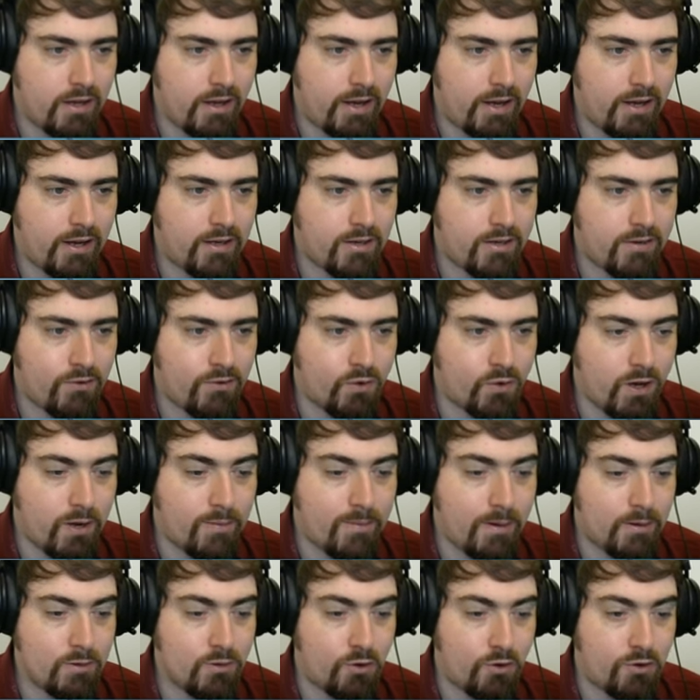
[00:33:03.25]
And if you come
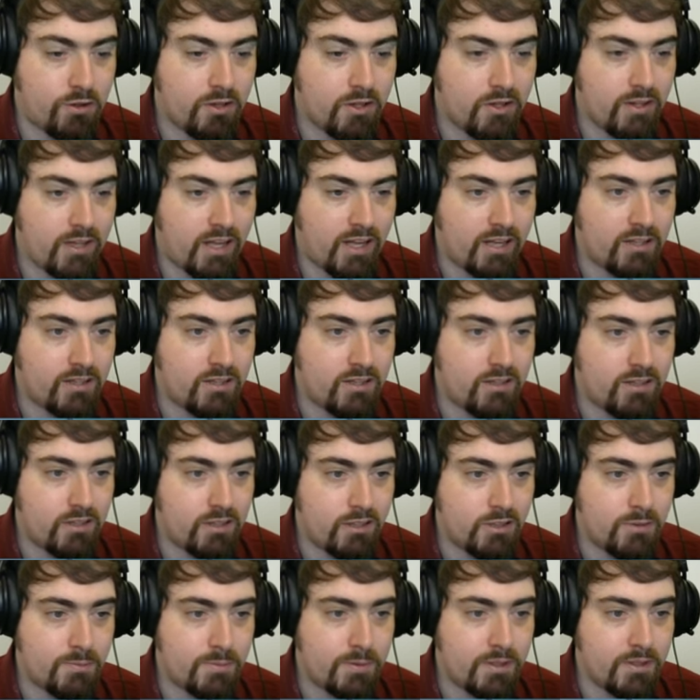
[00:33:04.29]
out onto the land,
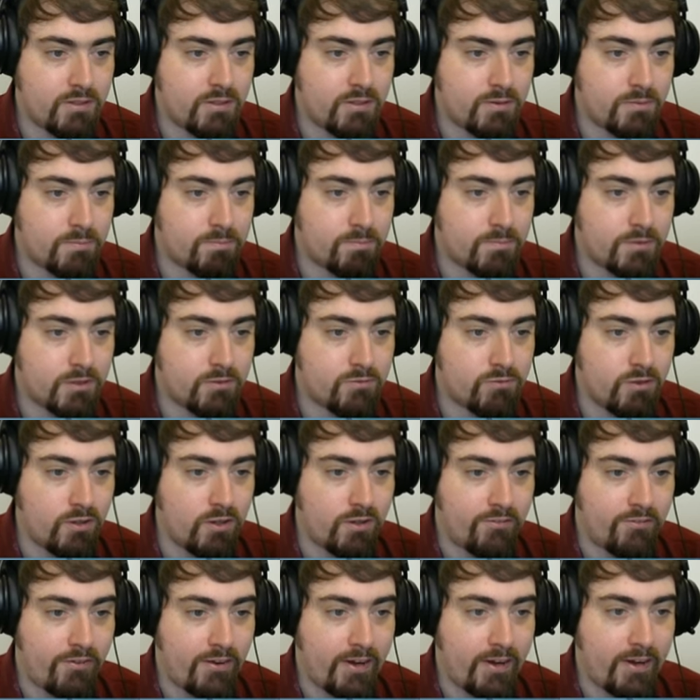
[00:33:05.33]
you'll be under
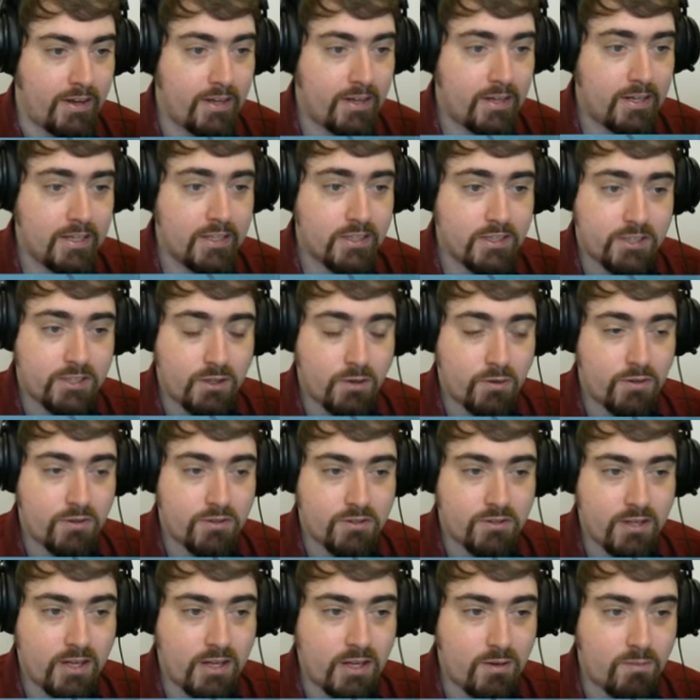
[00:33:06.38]
destroyer fire. So the
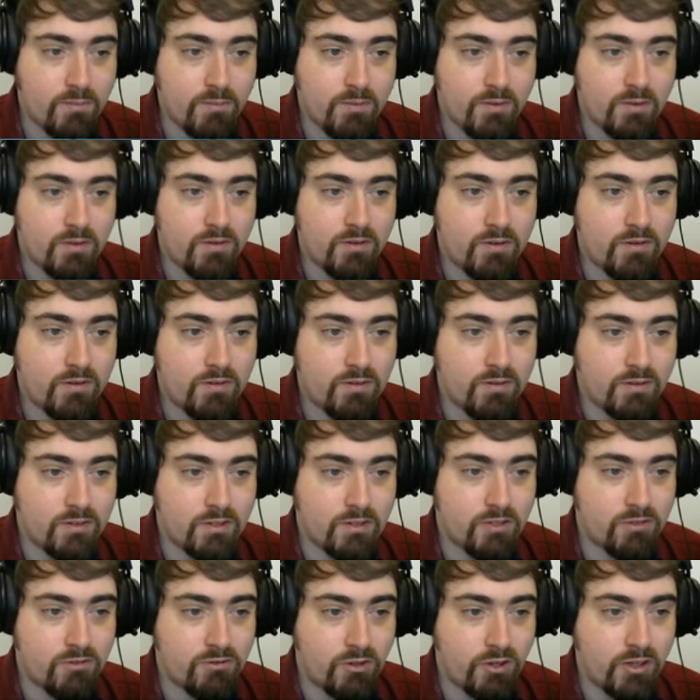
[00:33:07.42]
same
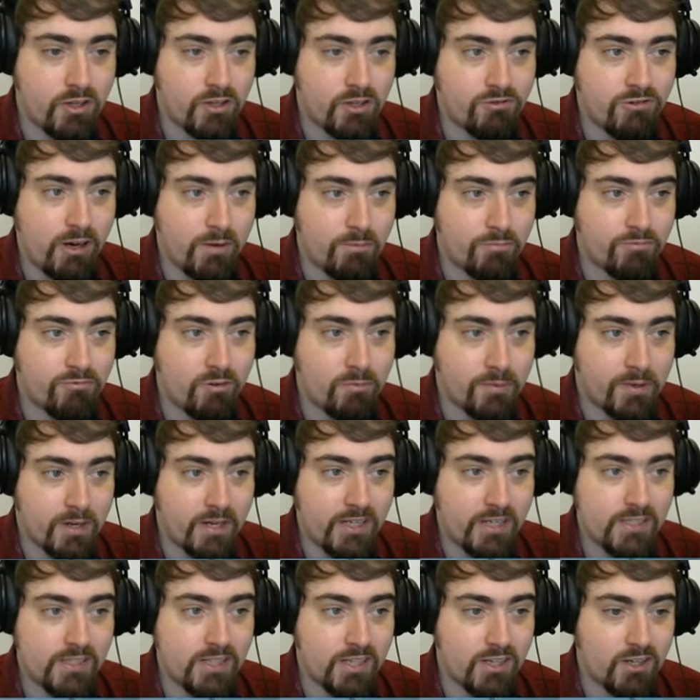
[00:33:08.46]
destroyer trapped from
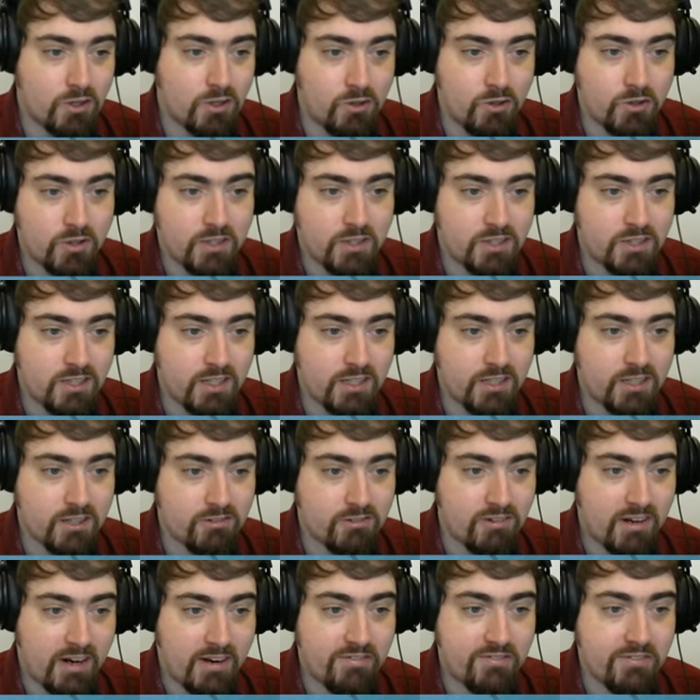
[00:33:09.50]
Khal that caught the sighting
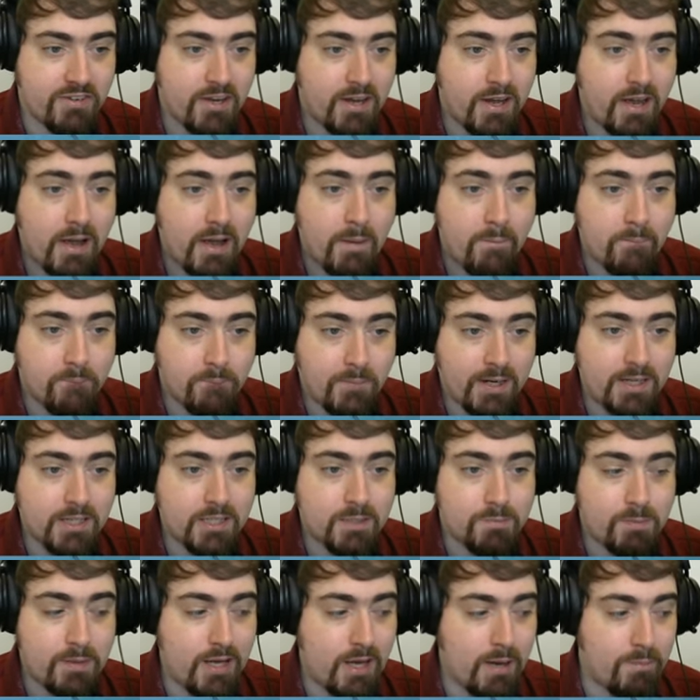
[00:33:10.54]
craft
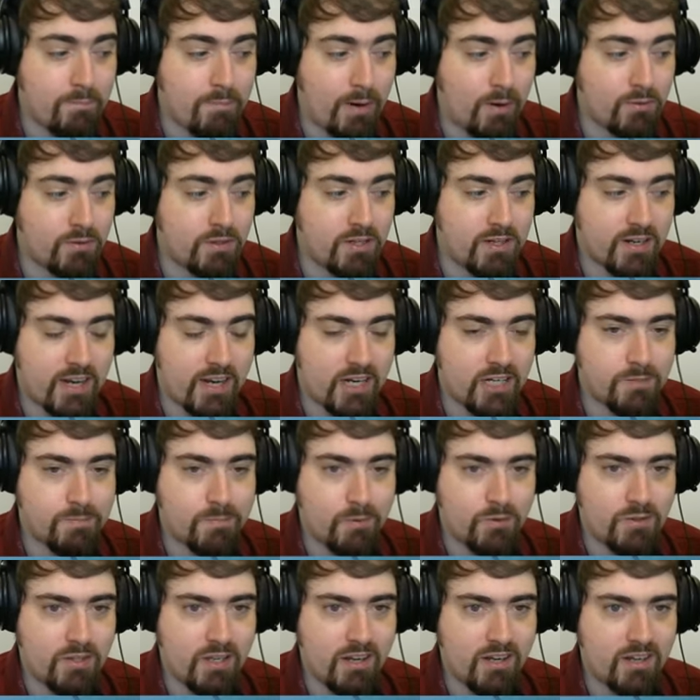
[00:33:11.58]
might be about to catch
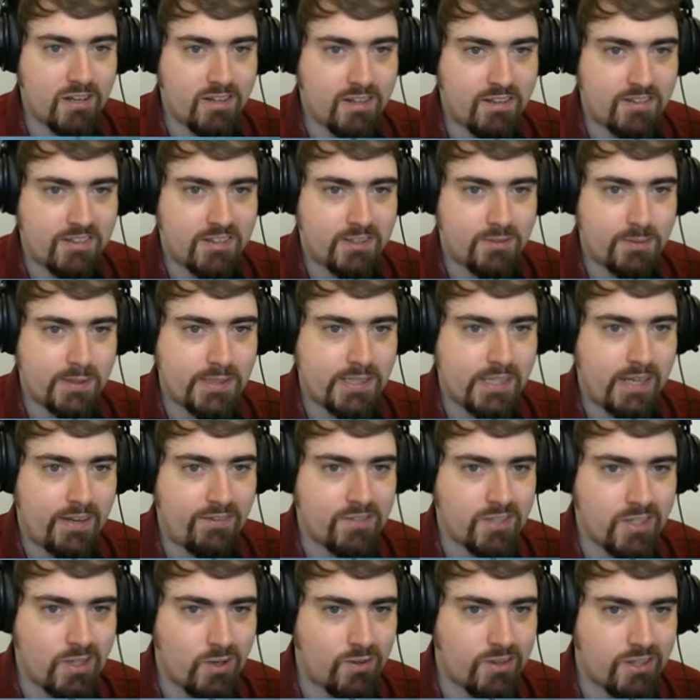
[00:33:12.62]
Bodexius as well. If
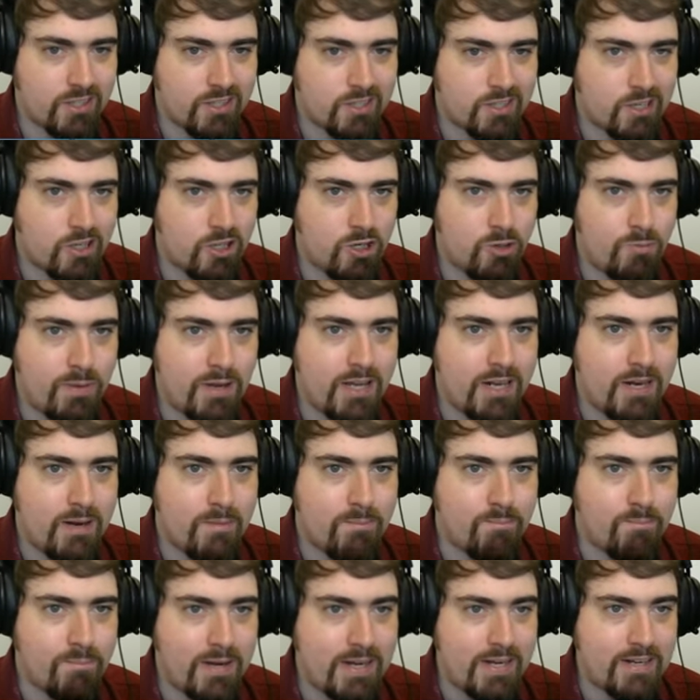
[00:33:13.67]
so, this is going to be an
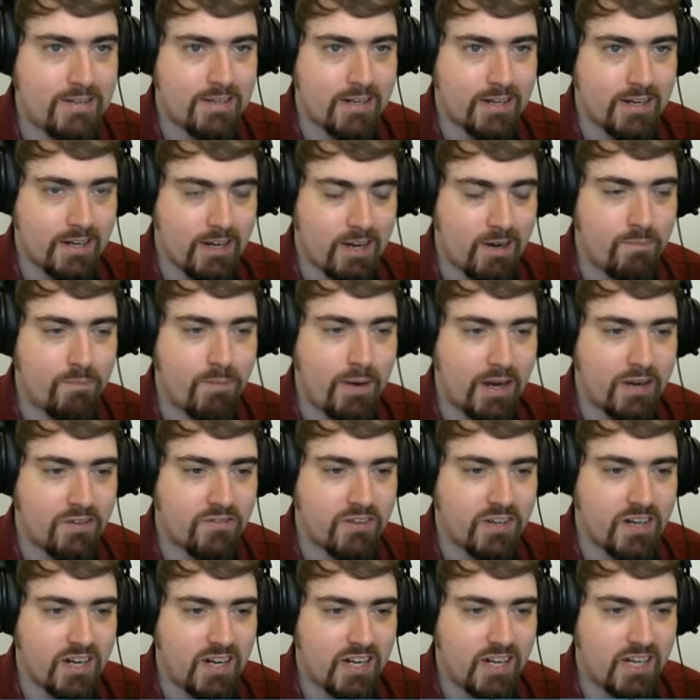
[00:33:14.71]
amazing comeback
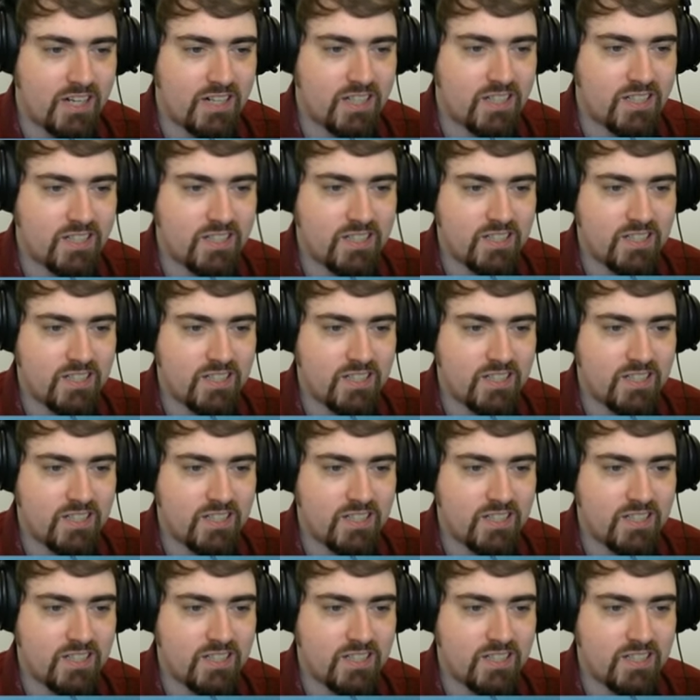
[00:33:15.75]
for Khal.